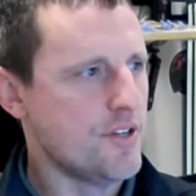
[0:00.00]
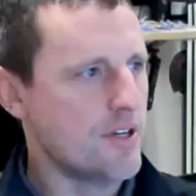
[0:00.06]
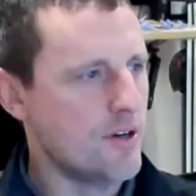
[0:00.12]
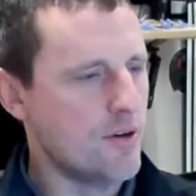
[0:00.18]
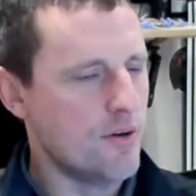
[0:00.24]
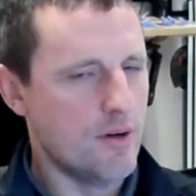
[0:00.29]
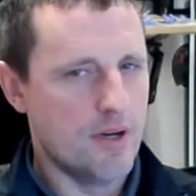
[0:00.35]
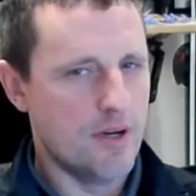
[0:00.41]

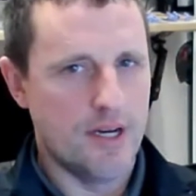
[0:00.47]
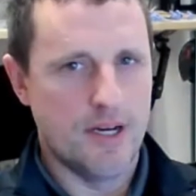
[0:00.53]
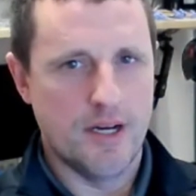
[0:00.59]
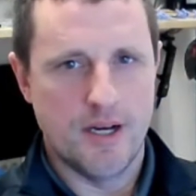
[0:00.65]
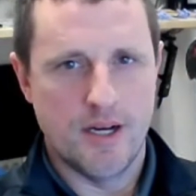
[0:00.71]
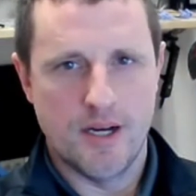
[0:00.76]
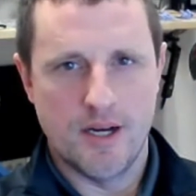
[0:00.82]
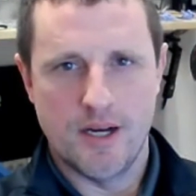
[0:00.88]

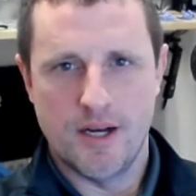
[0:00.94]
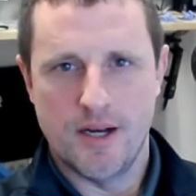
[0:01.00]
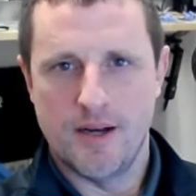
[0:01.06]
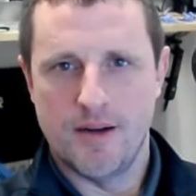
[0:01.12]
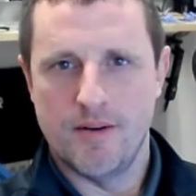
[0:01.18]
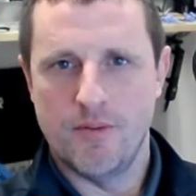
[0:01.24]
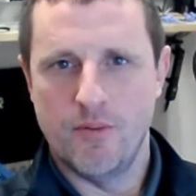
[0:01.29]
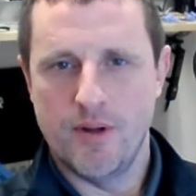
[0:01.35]

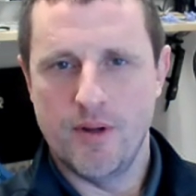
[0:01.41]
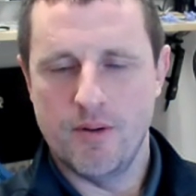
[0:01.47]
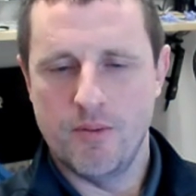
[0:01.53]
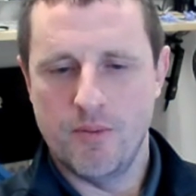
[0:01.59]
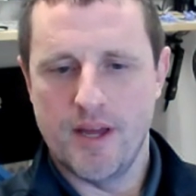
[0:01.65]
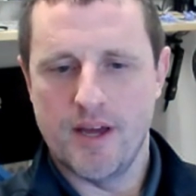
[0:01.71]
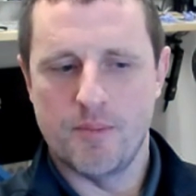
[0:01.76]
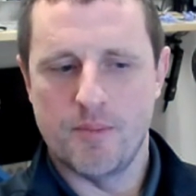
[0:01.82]
so
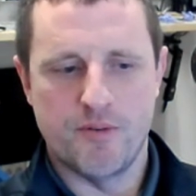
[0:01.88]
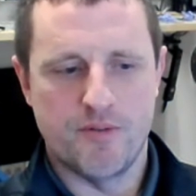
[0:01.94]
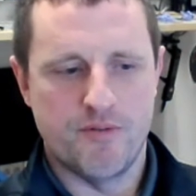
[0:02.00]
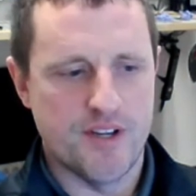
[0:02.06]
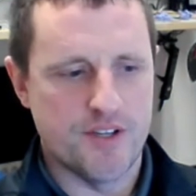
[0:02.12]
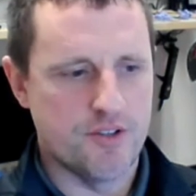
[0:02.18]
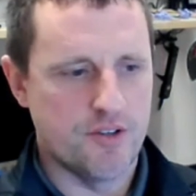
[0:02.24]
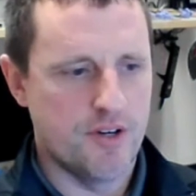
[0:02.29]
we had a
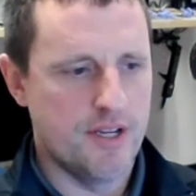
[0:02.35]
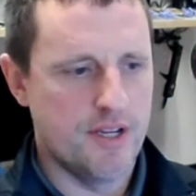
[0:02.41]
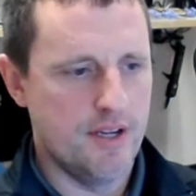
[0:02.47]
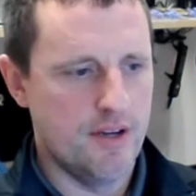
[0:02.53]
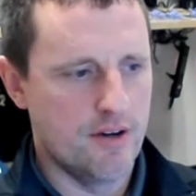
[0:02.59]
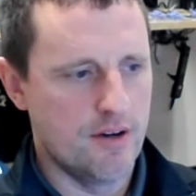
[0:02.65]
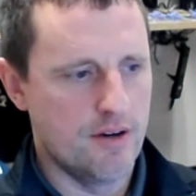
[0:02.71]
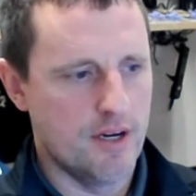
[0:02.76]
professor
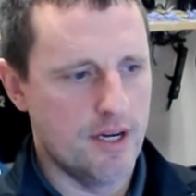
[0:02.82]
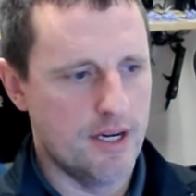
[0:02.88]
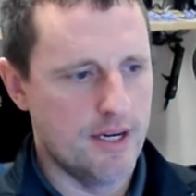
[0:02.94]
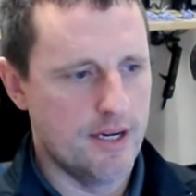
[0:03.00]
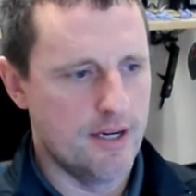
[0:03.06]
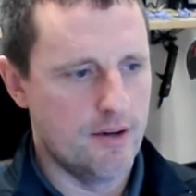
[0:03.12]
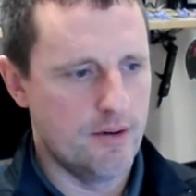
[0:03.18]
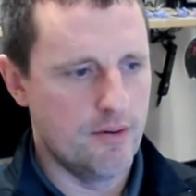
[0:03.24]
here.
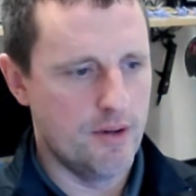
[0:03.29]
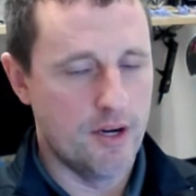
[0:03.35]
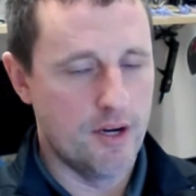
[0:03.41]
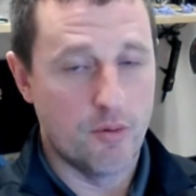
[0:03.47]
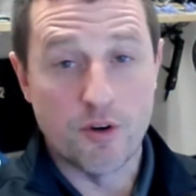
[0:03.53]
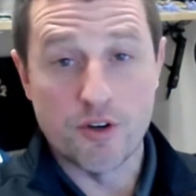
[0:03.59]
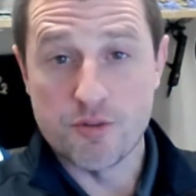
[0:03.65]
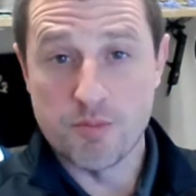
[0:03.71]

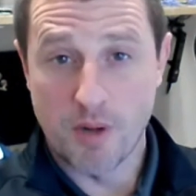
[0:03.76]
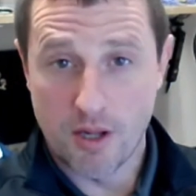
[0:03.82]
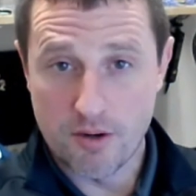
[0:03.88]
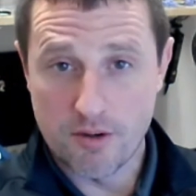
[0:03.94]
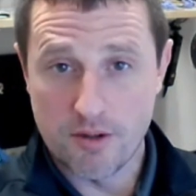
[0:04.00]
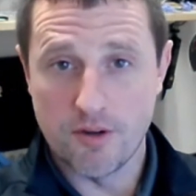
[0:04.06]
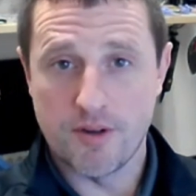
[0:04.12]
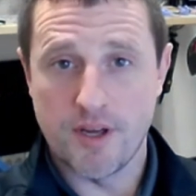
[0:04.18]
We're a
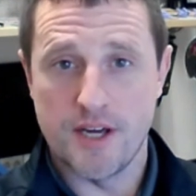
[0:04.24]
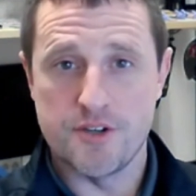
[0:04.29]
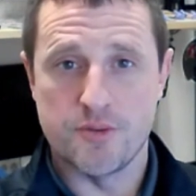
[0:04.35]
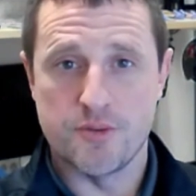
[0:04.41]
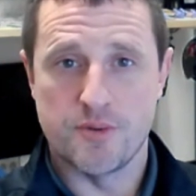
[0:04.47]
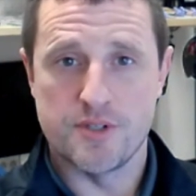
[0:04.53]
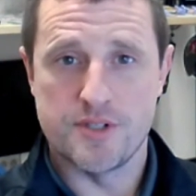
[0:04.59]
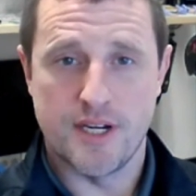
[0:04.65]
smaller
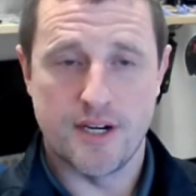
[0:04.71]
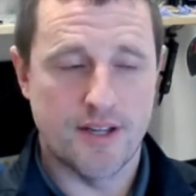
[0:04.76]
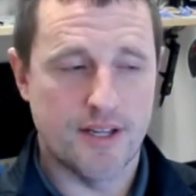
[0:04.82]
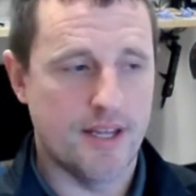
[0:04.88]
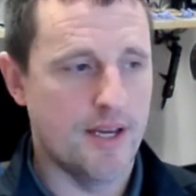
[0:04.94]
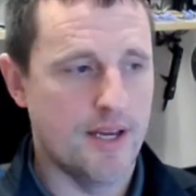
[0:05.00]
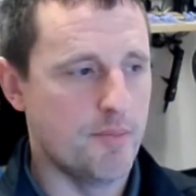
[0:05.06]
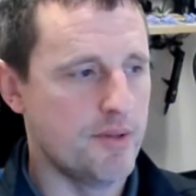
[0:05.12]
location, we're a
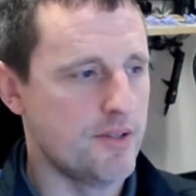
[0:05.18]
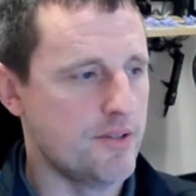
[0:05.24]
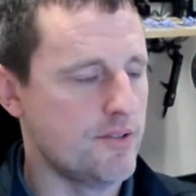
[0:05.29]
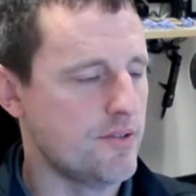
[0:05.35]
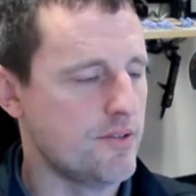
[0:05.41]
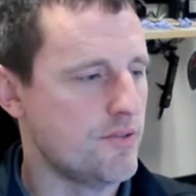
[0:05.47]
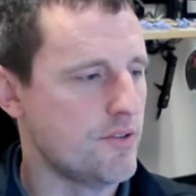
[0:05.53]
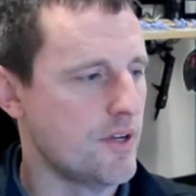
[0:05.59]
satellite
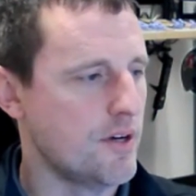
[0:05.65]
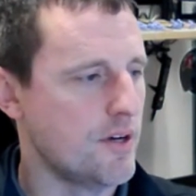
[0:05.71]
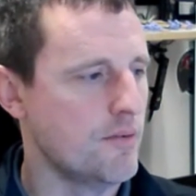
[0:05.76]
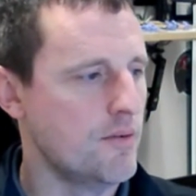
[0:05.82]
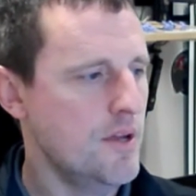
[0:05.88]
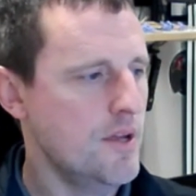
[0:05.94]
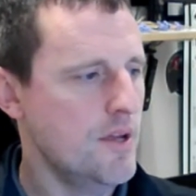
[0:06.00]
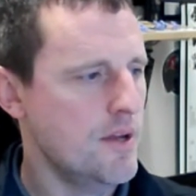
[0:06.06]
campus,
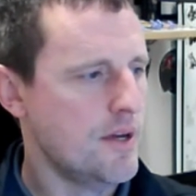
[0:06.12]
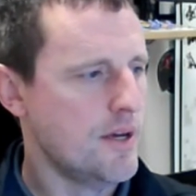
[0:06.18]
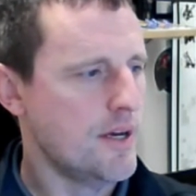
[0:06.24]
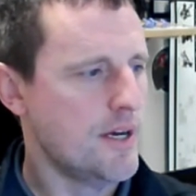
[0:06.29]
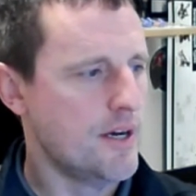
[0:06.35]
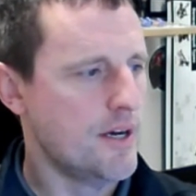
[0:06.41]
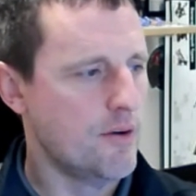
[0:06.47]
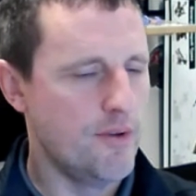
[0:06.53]
so
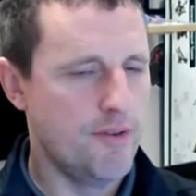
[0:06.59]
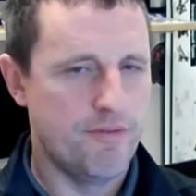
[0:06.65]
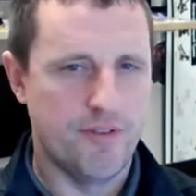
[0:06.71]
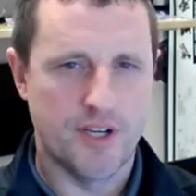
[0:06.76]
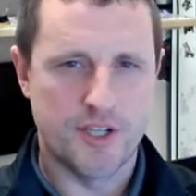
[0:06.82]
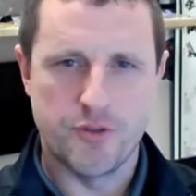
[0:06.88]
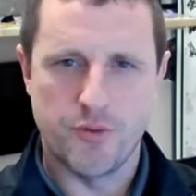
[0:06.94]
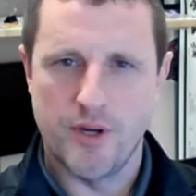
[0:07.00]
we
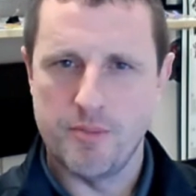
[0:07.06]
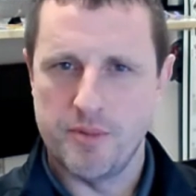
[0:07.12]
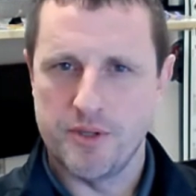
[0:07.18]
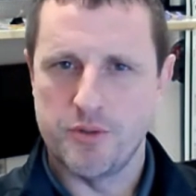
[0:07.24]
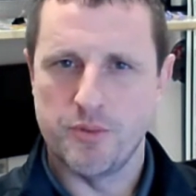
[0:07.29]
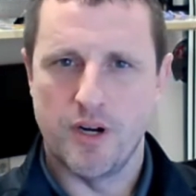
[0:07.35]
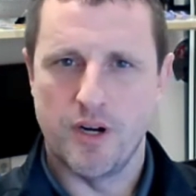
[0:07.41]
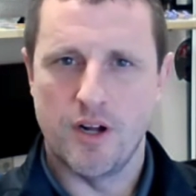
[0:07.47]
fluctuate
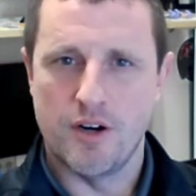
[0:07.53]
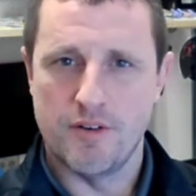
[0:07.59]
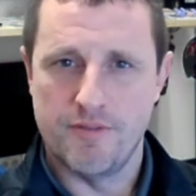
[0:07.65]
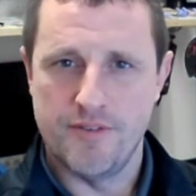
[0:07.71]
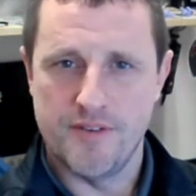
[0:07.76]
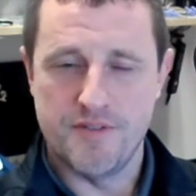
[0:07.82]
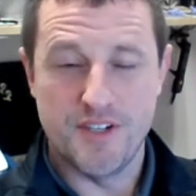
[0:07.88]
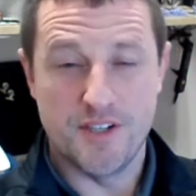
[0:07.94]
between
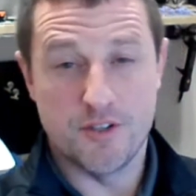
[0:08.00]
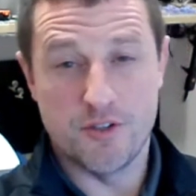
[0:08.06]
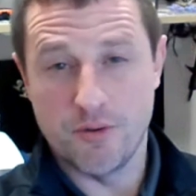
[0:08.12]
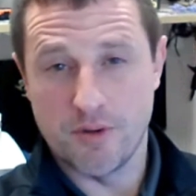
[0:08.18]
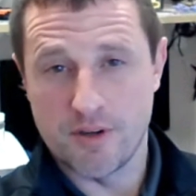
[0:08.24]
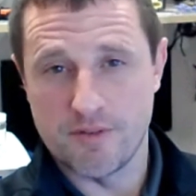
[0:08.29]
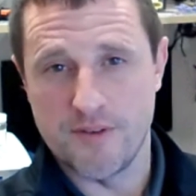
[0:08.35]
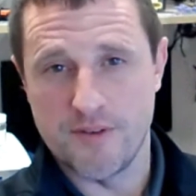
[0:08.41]
150 to
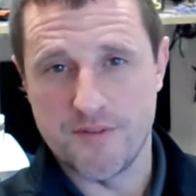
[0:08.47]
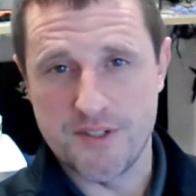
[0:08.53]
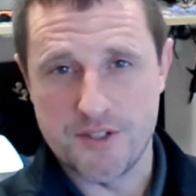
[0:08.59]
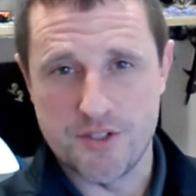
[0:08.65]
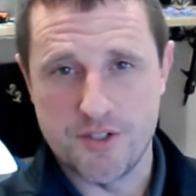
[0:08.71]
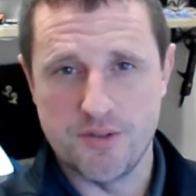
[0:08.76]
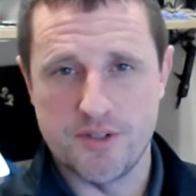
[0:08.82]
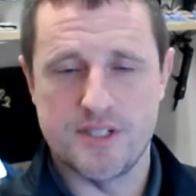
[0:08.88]

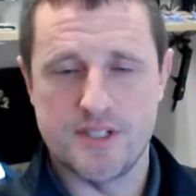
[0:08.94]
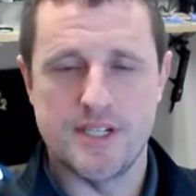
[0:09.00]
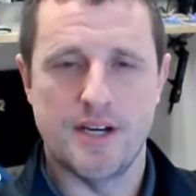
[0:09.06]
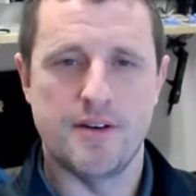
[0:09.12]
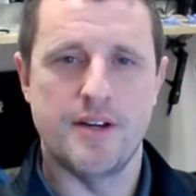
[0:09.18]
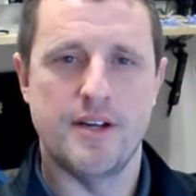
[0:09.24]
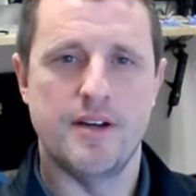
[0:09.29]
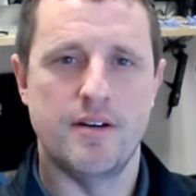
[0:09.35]
250 students
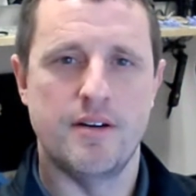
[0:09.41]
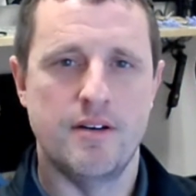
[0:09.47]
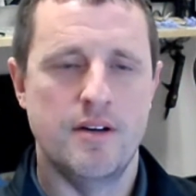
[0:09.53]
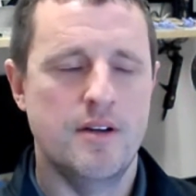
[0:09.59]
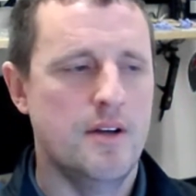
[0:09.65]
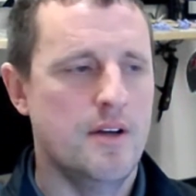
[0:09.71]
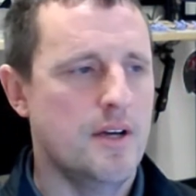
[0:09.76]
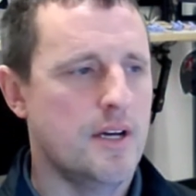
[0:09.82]
down here.
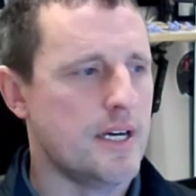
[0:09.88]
